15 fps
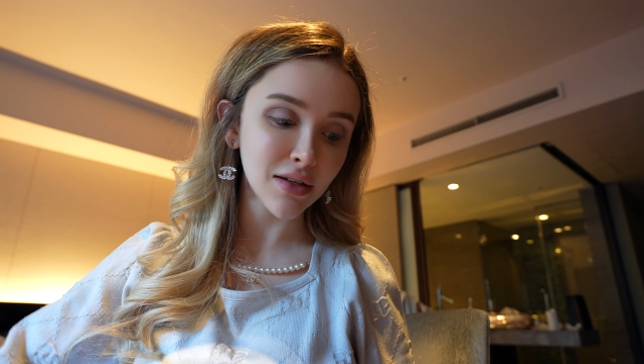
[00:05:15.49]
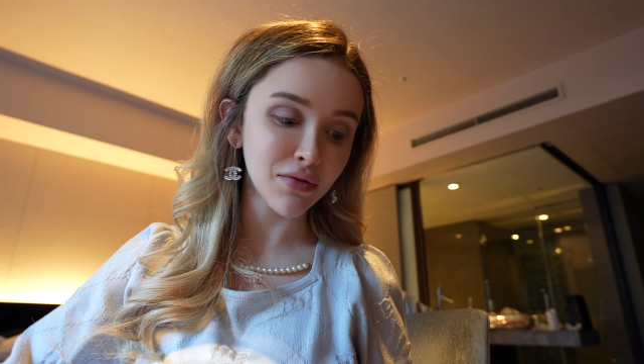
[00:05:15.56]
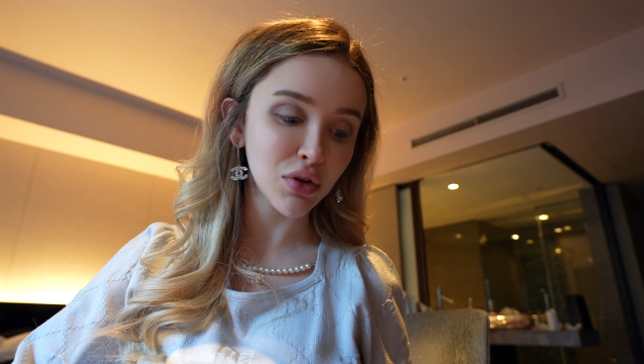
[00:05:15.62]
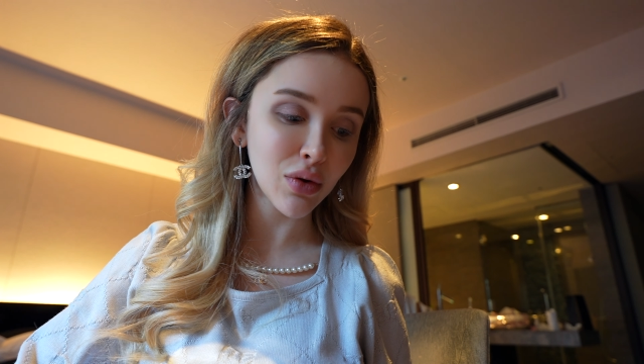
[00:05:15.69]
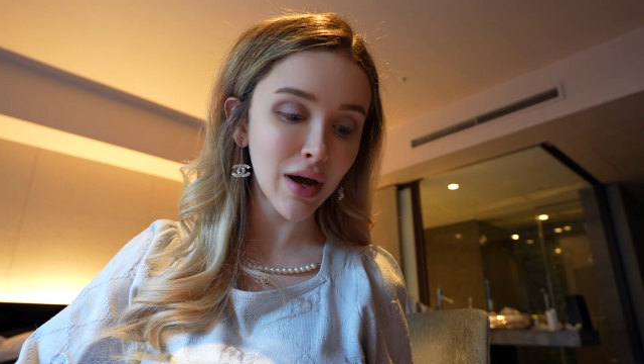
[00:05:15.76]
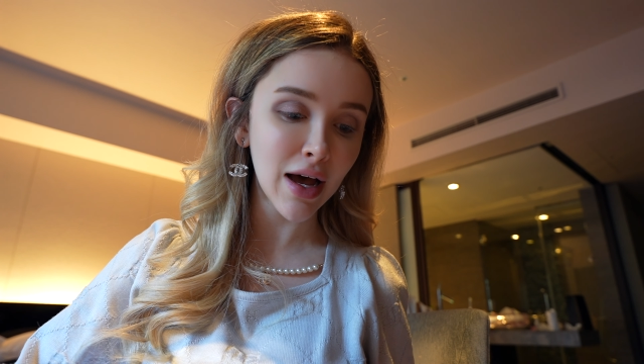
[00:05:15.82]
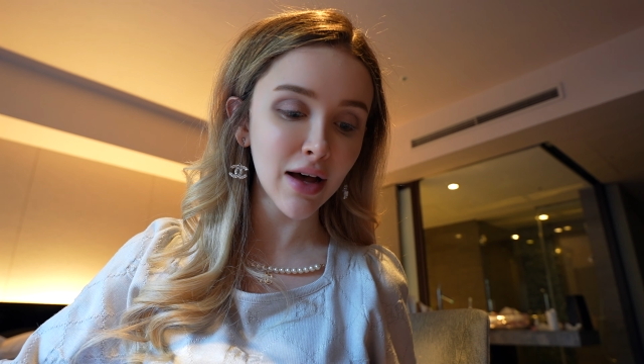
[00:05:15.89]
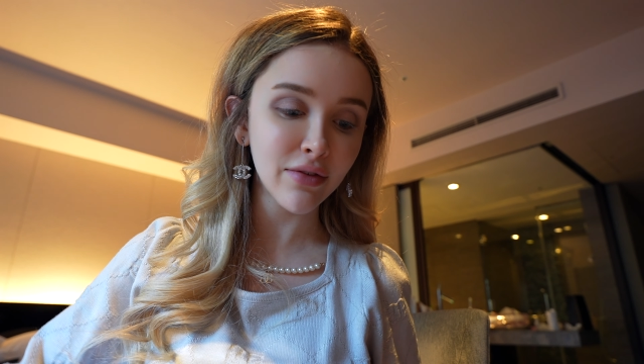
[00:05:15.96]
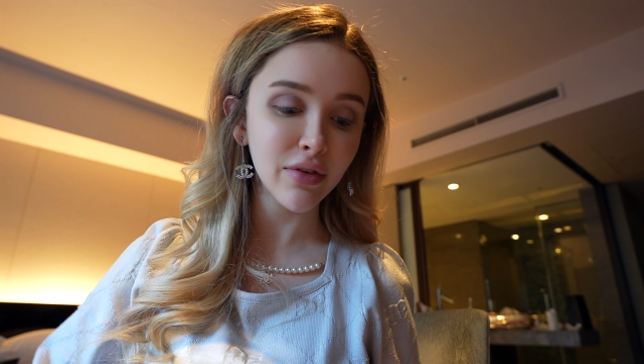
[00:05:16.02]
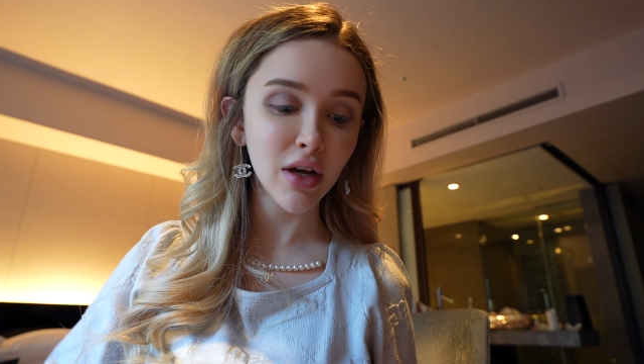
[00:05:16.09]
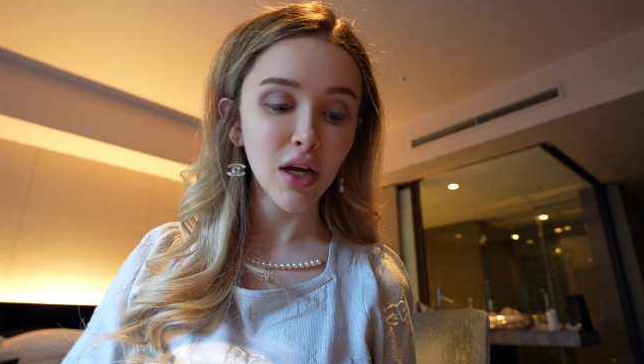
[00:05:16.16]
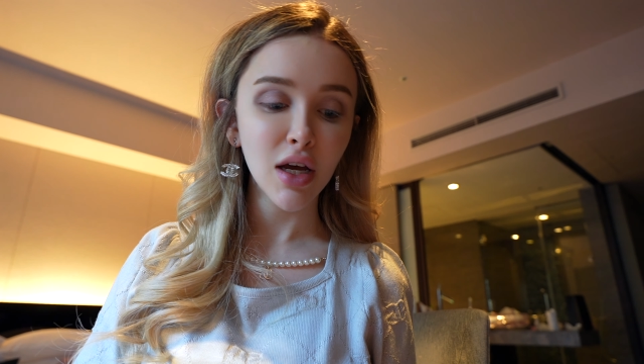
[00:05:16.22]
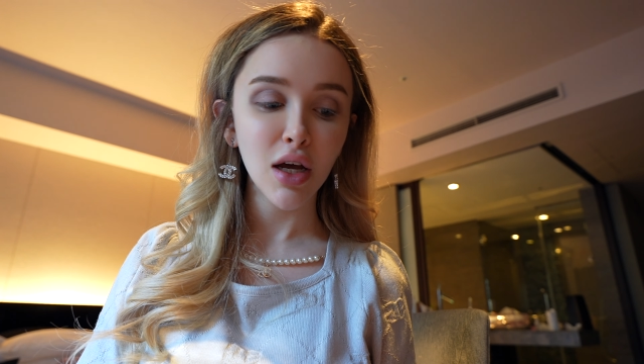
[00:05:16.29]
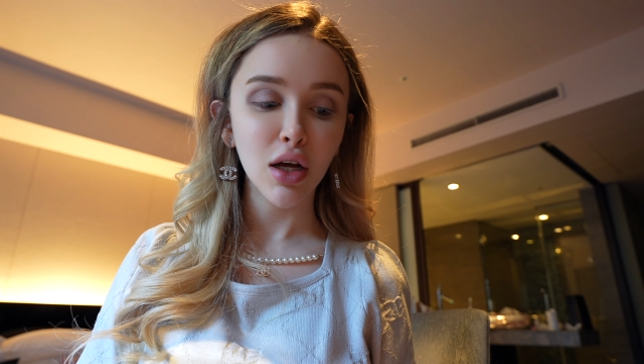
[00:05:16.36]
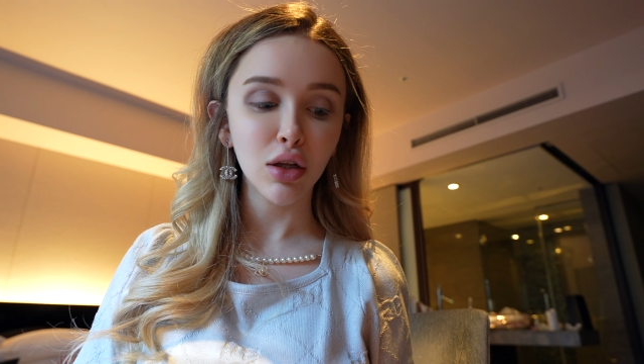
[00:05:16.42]
If you have
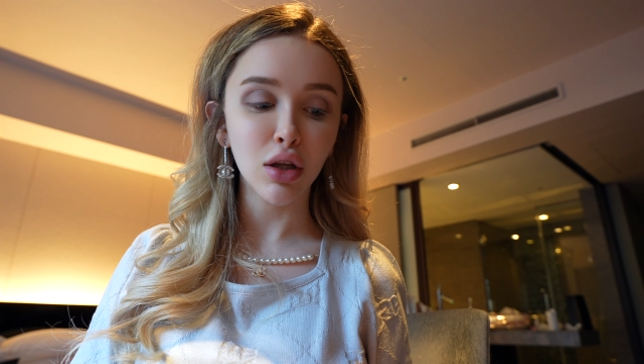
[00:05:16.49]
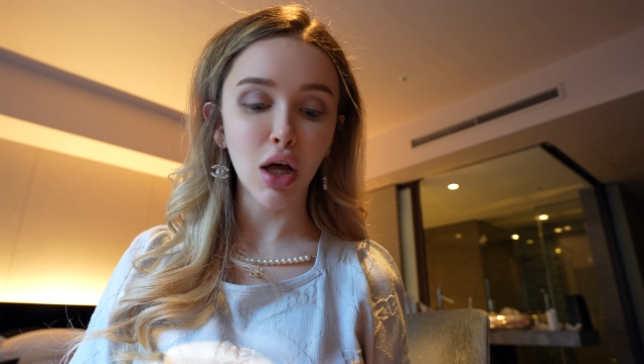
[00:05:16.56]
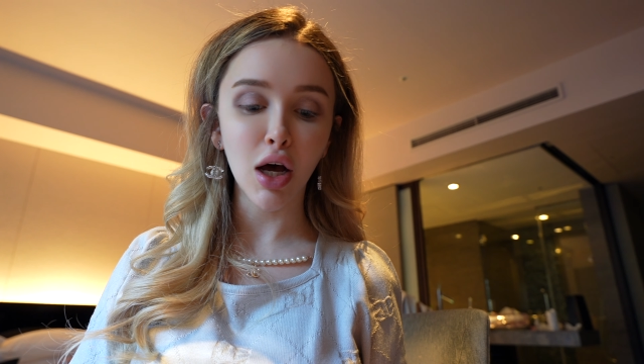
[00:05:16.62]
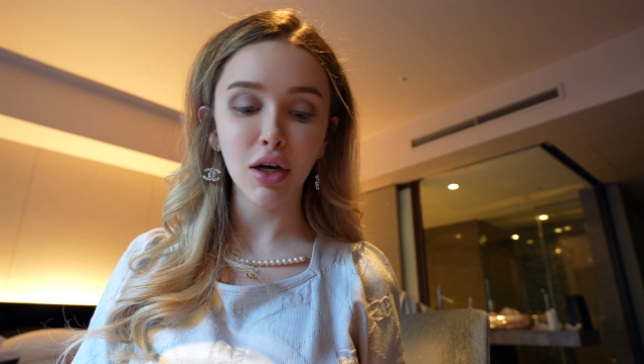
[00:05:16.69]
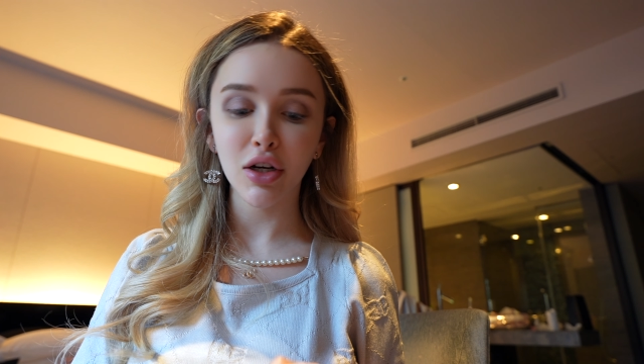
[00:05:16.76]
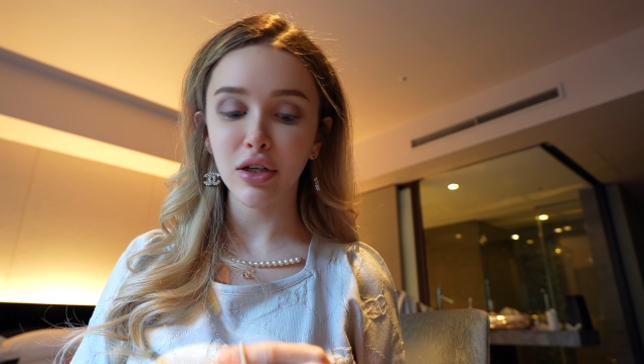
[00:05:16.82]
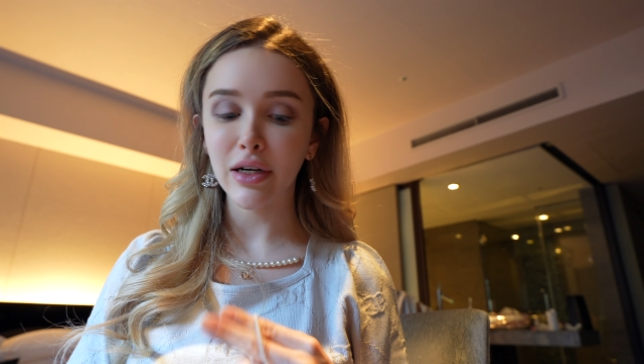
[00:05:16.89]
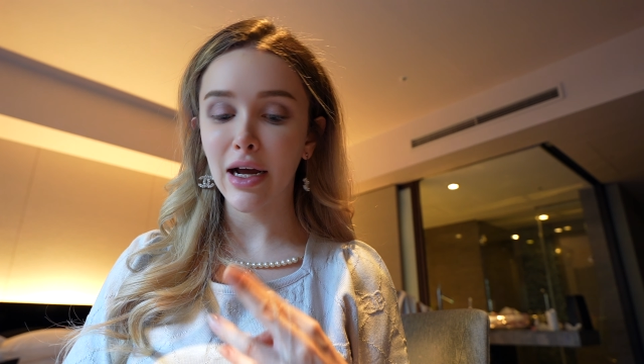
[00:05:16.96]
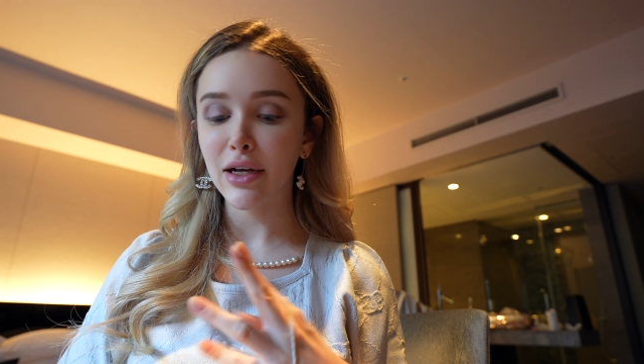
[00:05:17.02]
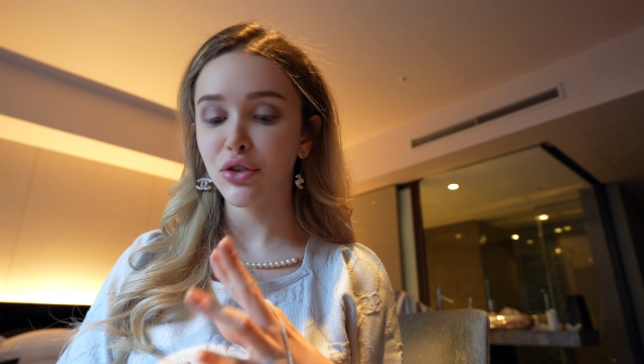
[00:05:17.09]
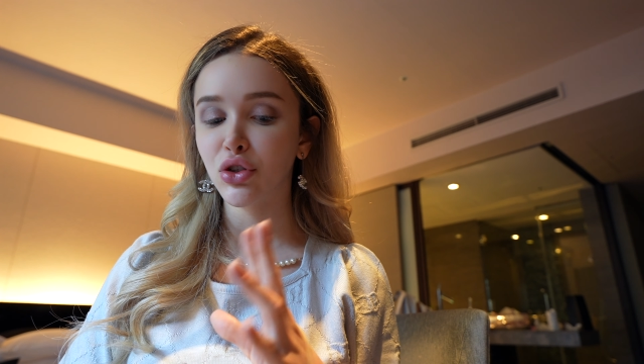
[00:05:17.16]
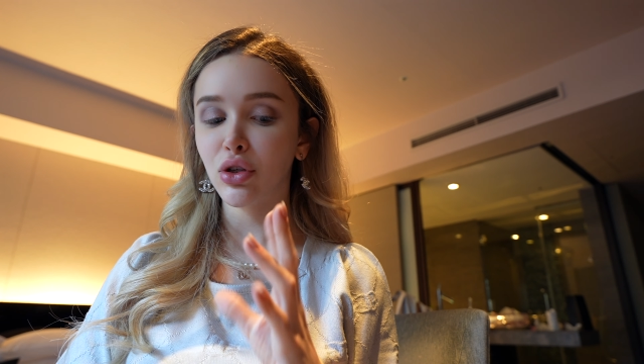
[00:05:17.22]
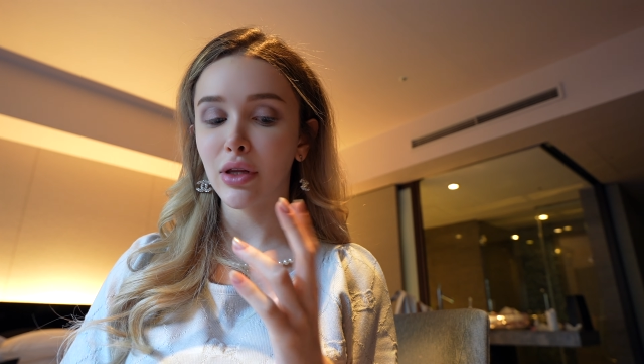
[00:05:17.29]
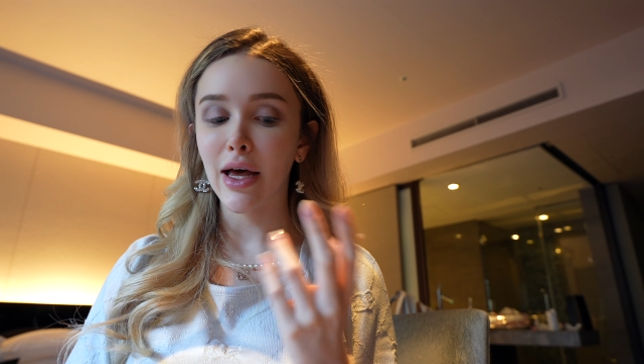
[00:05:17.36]
longer natural